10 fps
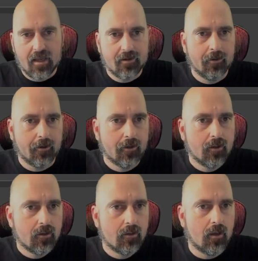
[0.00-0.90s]
in the
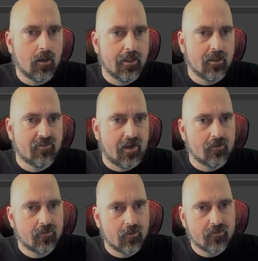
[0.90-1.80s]
editor
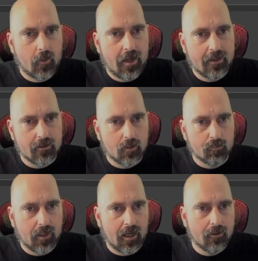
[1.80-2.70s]
in a second. So let's go
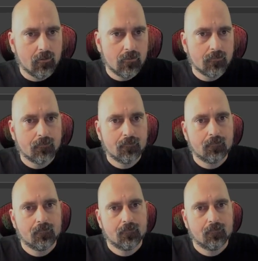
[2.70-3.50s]
ahead and compile